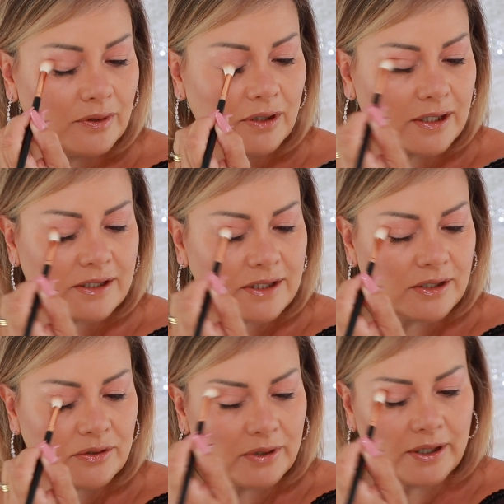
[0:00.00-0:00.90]

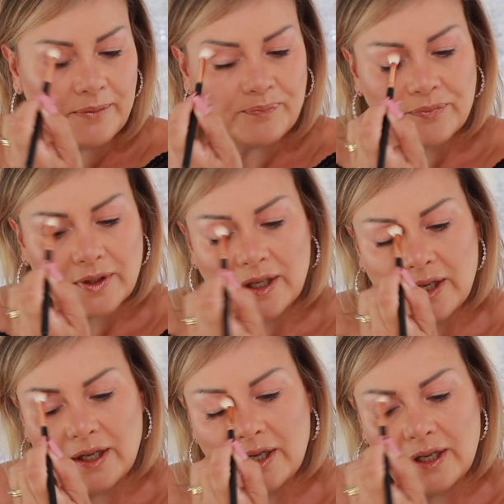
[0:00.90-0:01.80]
etc.
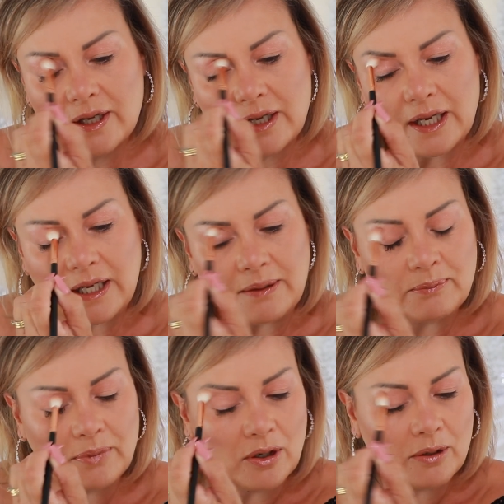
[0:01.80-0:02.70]

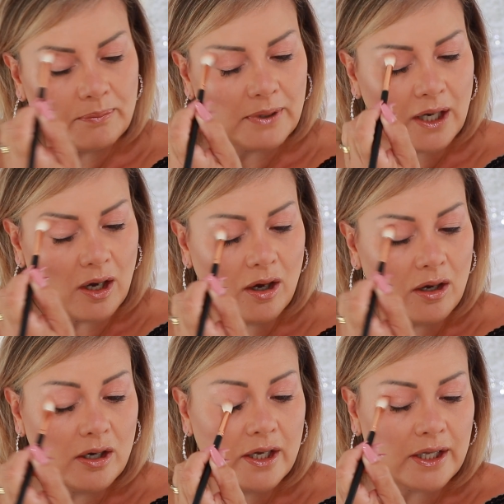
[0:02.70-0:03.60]
and pop, but
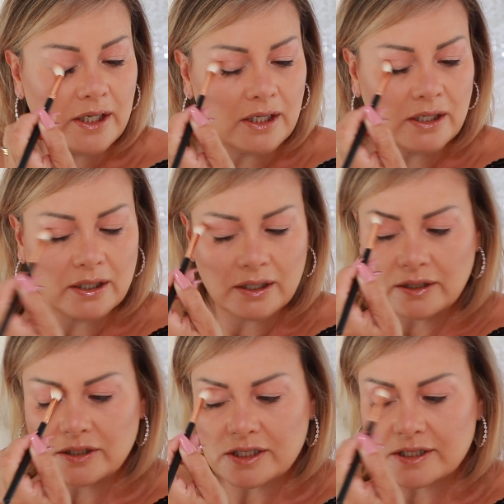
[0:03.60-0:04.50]
I
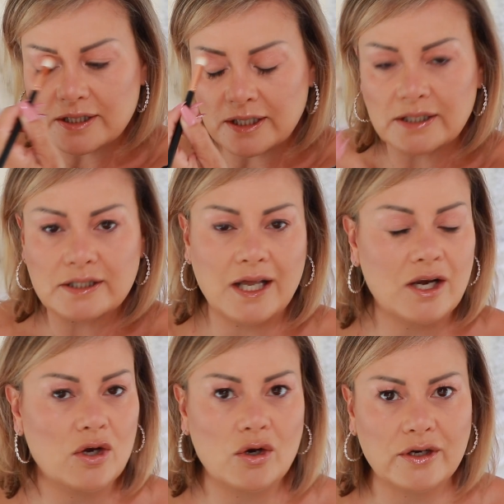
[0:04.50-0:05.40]
just think a
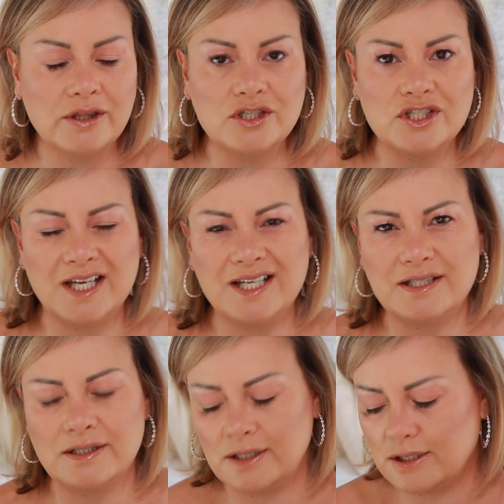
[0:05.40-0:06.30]
lot of the
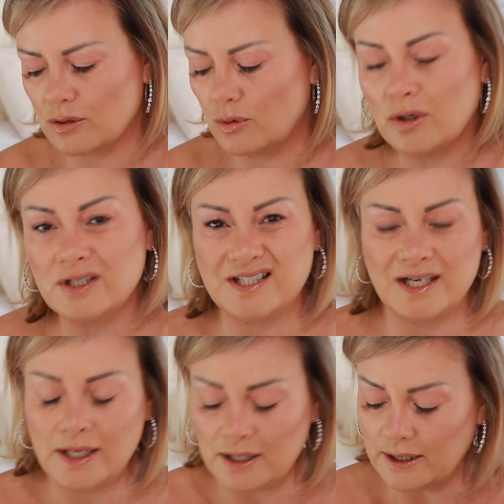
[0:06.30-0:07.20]
shades in these quads
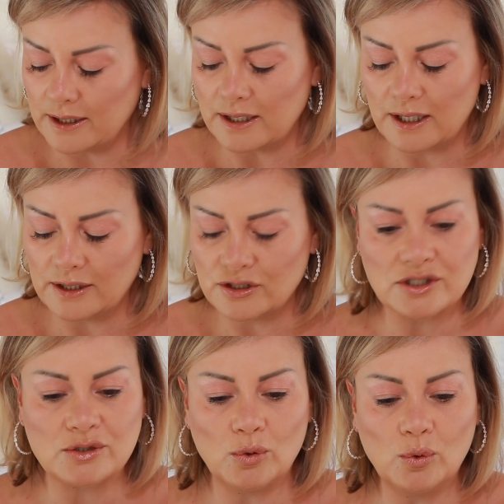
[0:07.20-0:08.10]
lately are
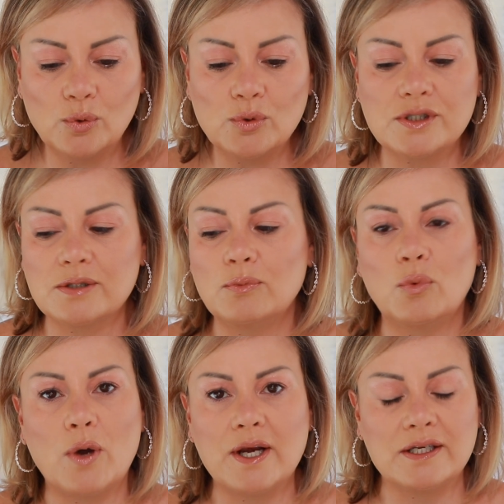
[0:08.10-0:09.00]
just awesome
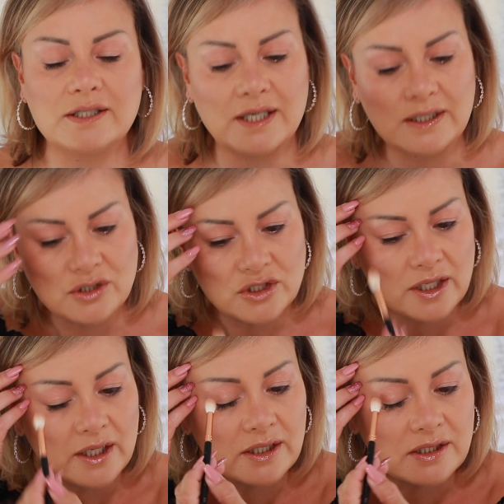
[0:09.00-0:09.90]
one and done
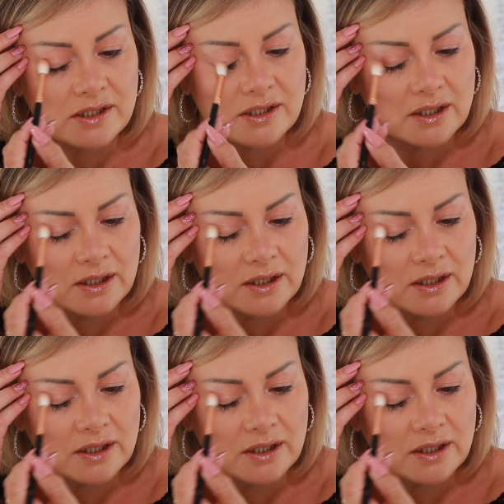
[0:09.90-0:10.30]
shades,